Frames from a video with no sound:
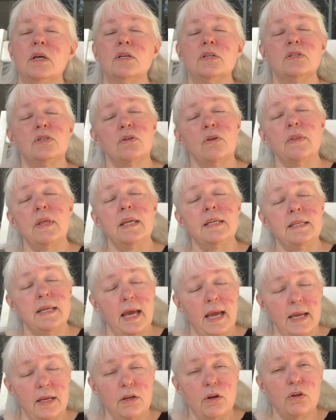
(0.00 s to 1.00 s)
So they
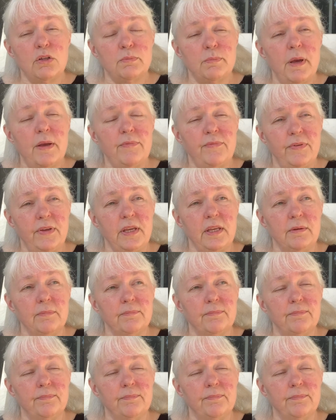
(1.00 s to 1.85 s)
diagnosed my feet.